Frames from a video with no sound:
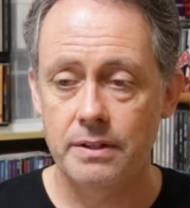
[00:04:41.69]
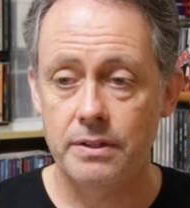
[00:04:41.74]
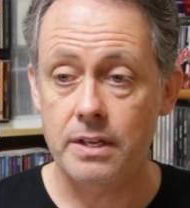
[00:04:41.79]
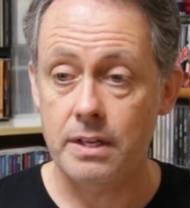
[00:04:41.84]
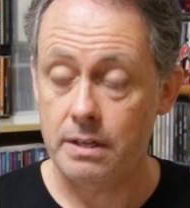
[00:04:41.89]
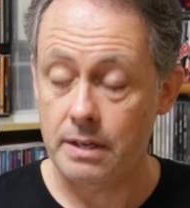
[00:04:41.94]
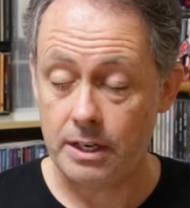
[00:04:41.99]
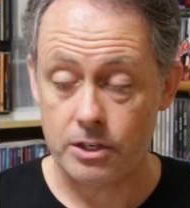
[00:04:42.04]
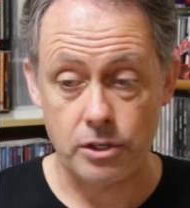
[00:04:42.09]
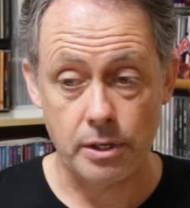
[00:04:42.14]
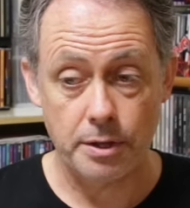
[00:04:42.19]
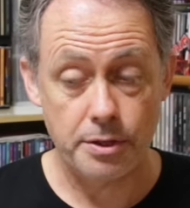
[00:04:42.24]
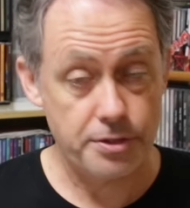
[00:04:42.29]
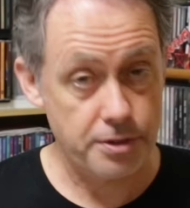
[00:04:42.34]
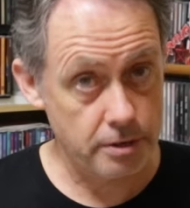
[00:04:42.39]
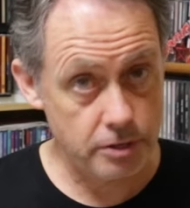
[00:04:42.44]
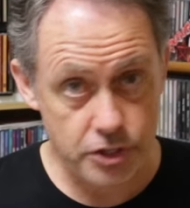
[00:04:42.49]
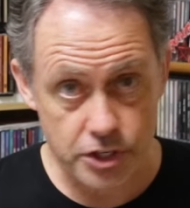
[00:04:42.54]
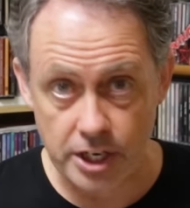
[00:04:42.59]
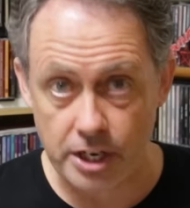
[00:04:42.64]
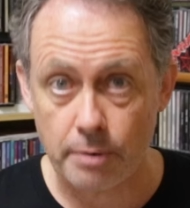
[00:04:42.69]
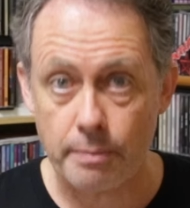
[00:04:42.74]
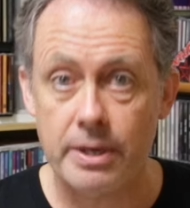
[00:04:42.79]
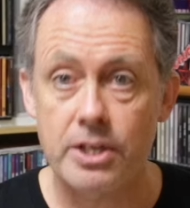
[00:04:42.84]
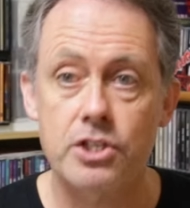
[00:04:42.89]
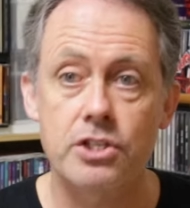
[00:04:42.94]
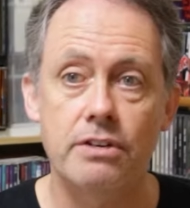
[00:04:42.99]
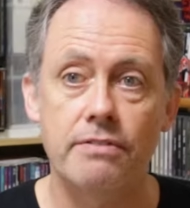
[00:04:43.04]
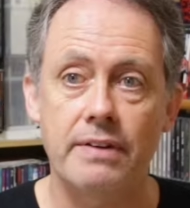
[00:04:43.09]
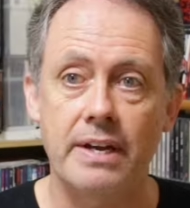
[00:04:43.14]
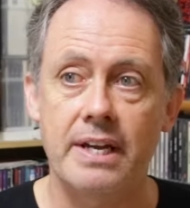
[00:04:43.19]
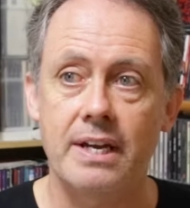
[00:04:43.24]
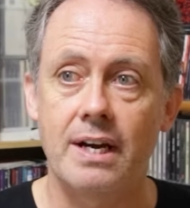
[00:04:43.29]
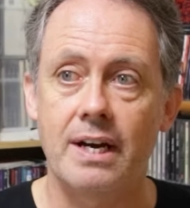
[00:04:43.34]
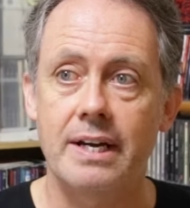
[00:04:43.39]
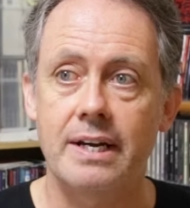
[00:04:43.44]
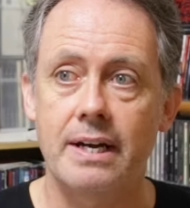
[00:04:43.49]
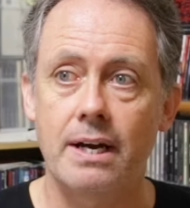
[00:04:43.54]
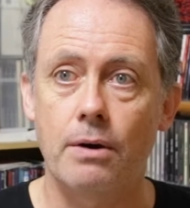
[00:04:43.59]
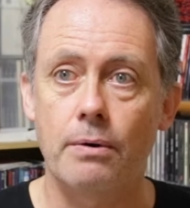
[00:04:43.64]
the actually third generation of
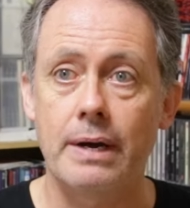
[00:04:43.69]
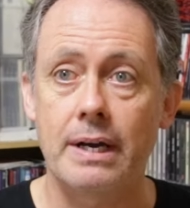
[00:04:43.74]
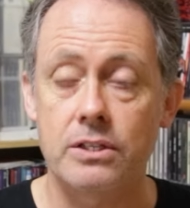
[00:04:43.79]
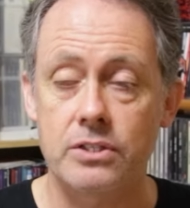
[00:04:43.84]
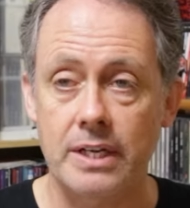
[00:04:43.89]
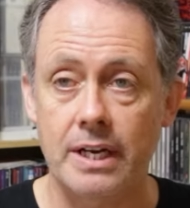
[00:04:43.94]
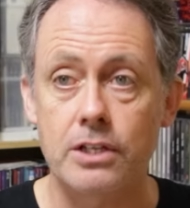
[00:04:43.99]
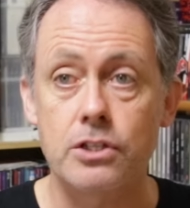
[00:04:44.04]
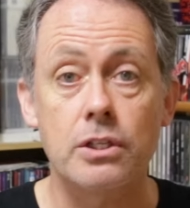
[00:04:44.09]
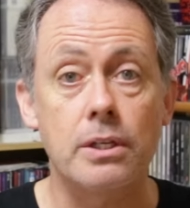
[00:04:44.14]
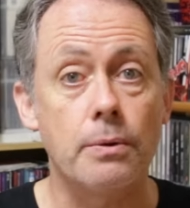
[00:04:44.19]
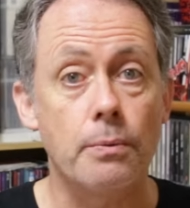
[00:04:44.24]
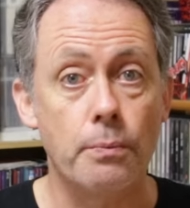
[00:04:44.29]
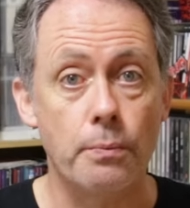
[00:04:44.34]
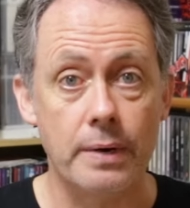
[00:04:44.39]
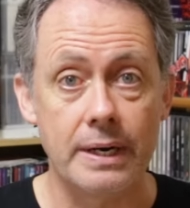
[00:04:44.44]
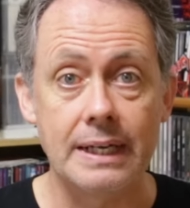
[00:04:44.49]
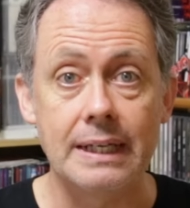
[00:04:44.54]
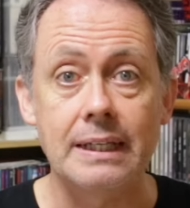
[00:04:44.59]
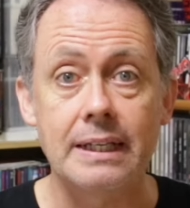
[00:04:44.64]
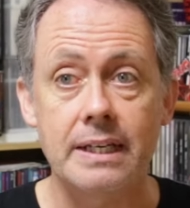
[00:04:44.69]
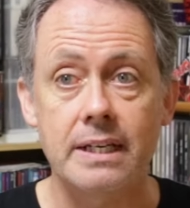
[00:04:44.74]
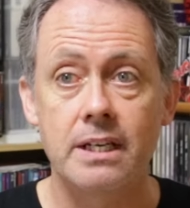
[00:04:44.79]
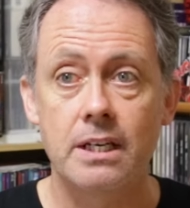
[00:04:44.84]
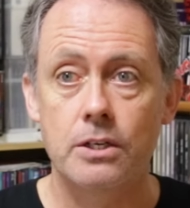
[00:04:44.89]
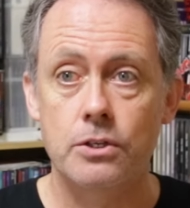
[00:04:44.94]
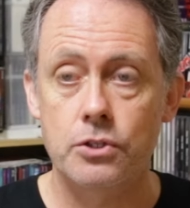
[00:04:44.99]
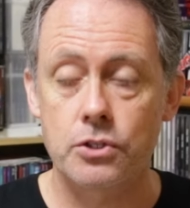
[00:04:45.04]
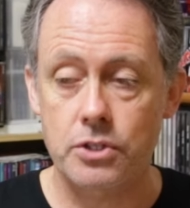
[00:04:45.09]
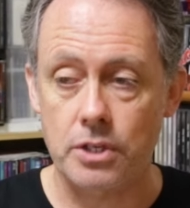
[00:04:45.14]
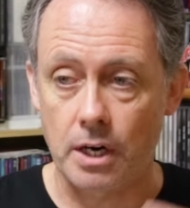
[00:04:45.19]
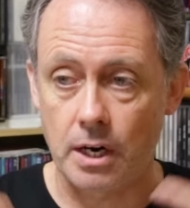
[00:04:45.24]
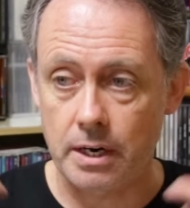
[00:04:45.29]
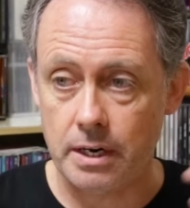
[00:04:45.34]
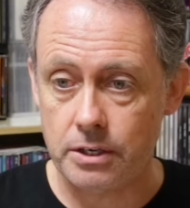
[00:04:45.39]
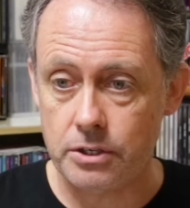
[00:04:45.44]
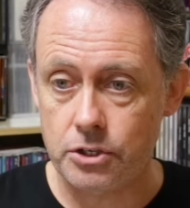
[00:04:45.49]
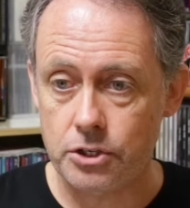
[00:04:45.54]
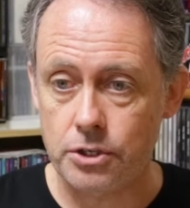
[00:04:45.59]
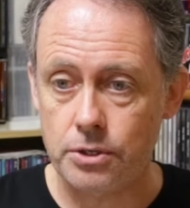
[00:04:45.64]
AI now, has actually really
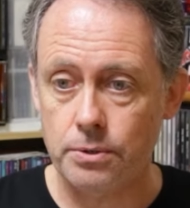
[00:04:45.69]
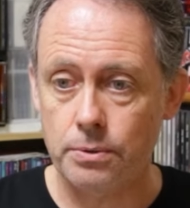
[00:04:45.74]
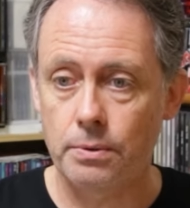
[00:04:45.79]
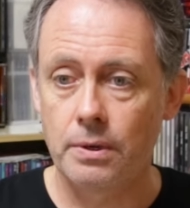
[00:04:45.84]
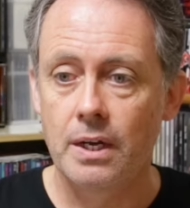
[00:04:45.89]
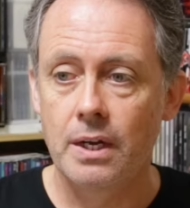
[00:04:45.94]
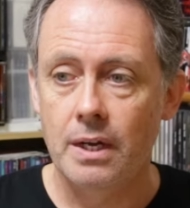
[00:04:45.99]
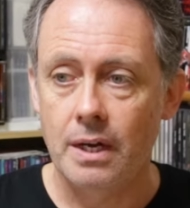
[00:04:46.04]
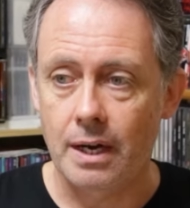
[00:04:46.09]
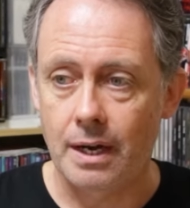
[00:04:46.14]
started to